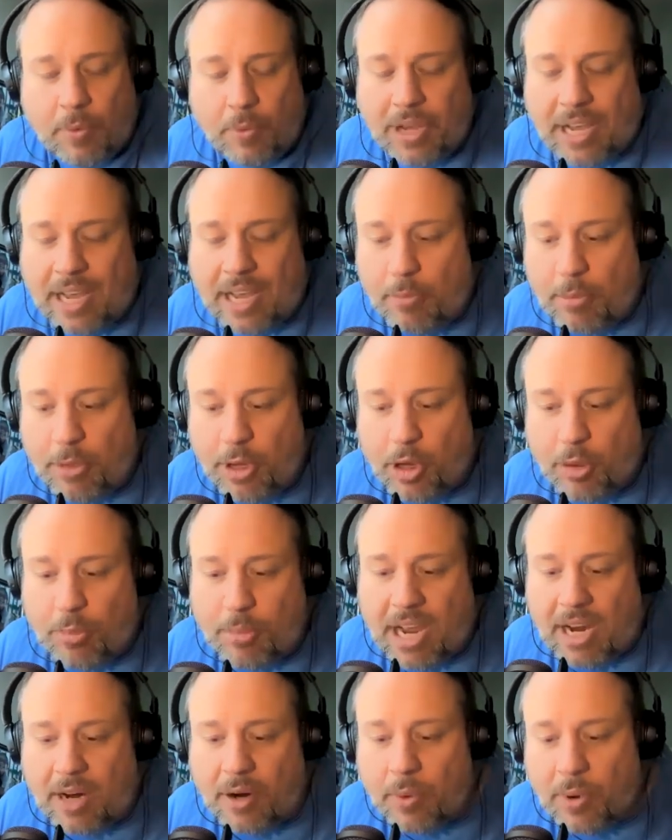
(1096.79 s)
We got
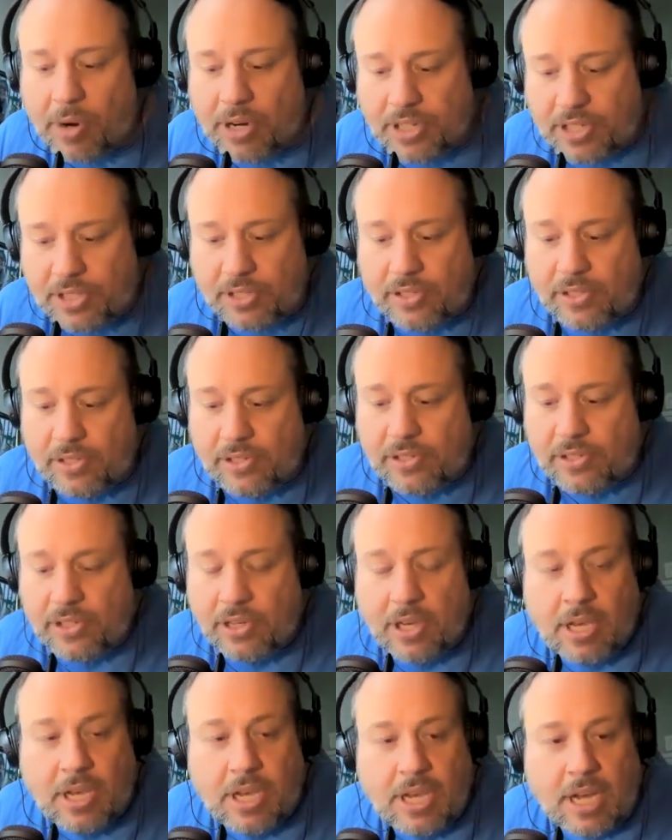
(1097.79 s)
mailbag questions.
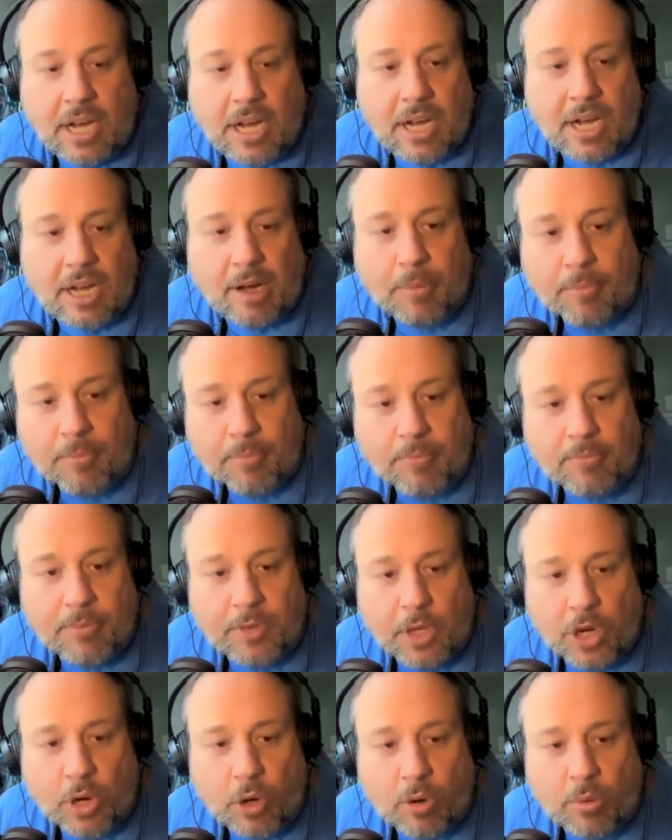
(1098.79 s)
We
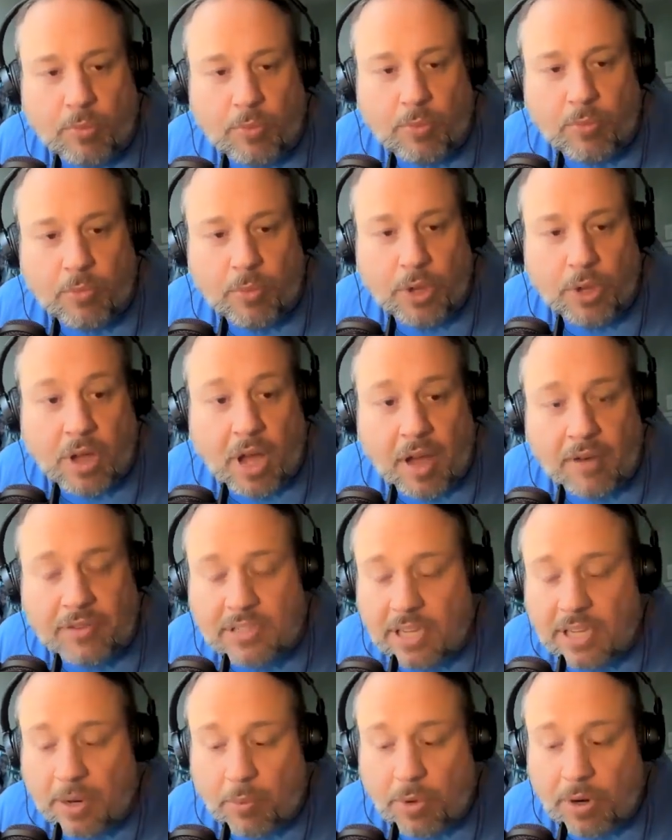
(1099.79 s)

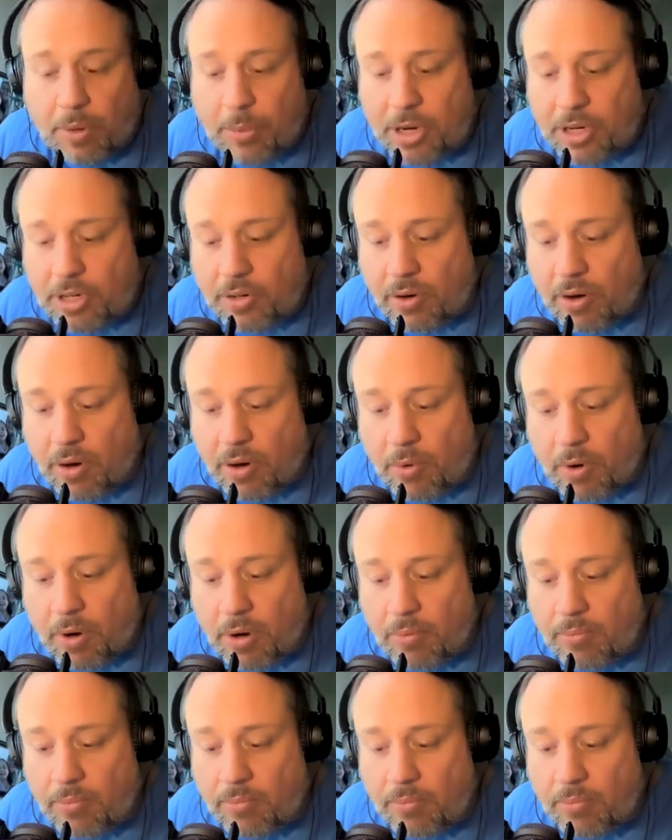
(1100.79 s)
obviously I want to make
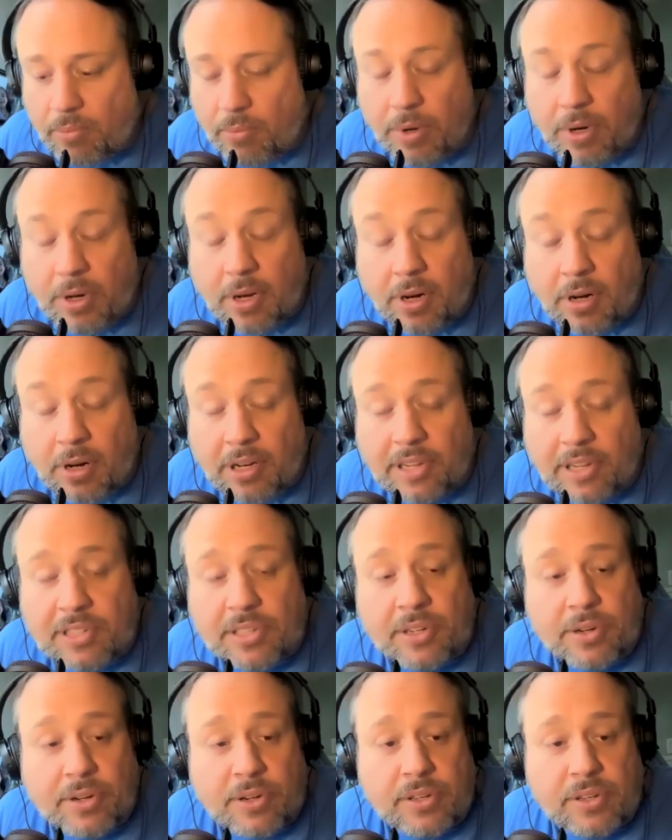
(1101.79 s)
sure our
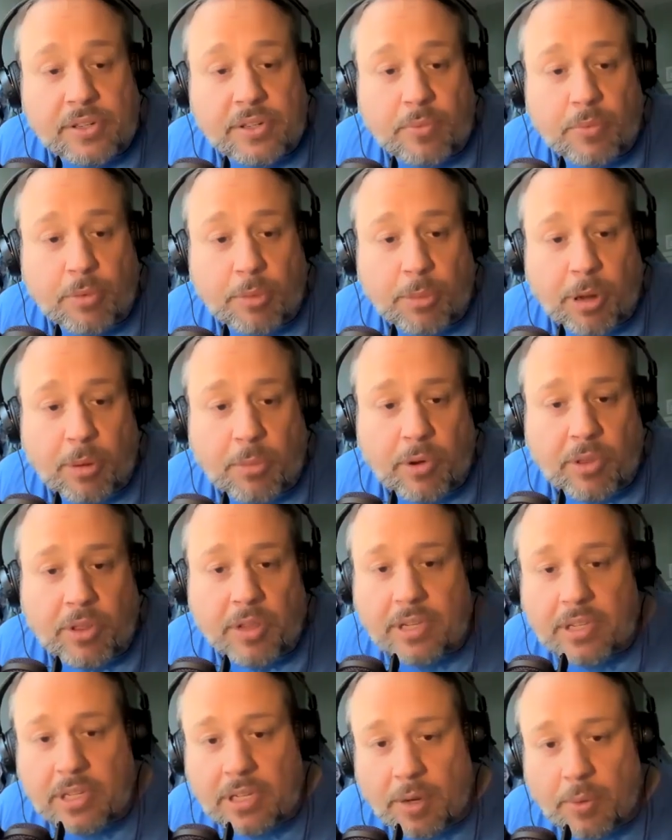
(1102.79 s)
listeners remember
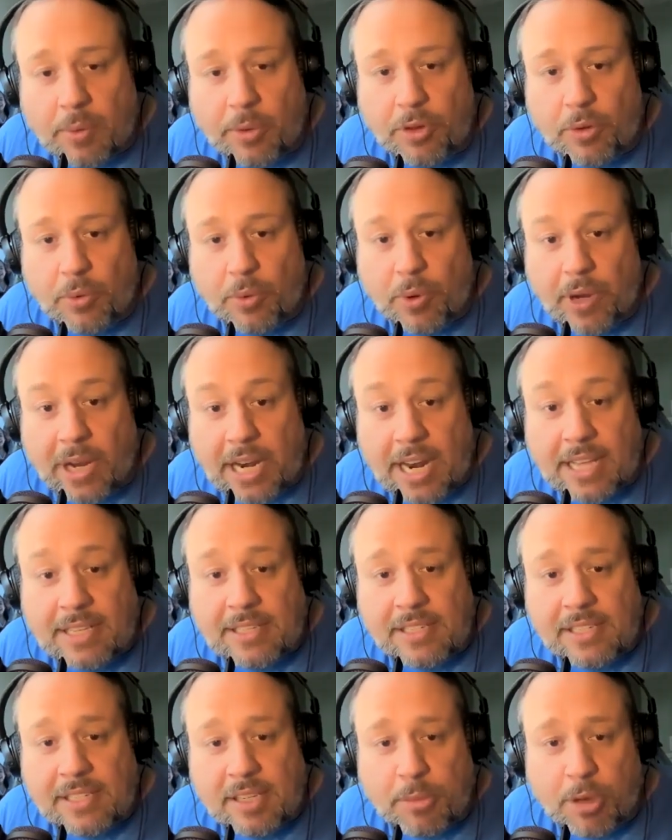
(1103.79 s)
that we do an
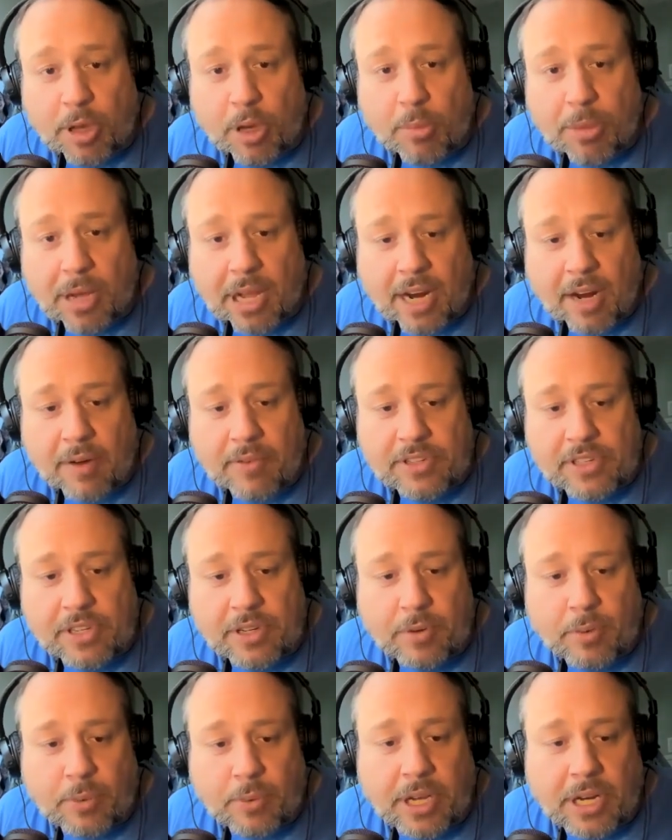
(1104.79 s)
ACC mailbag every
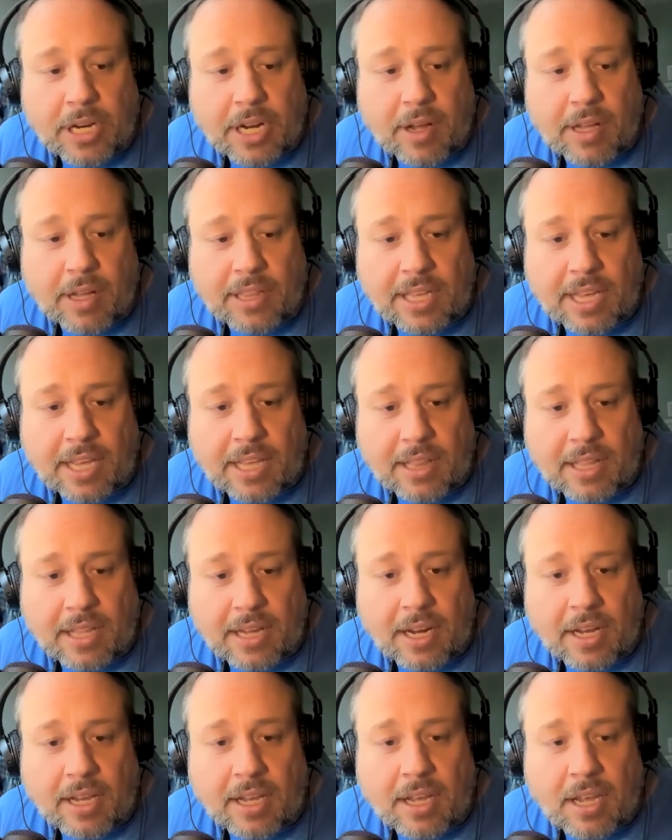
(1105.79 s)
single week now at The
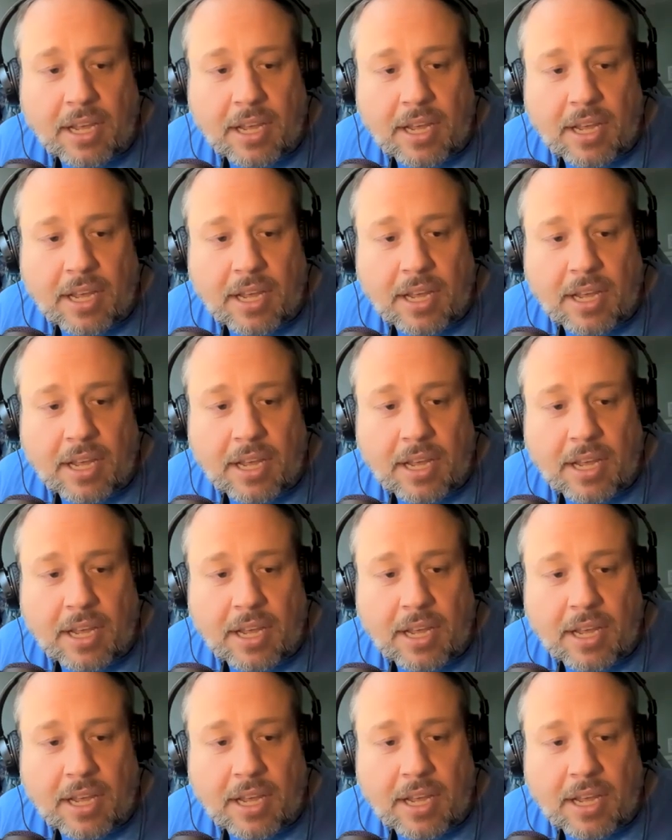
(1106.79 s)
Athletic.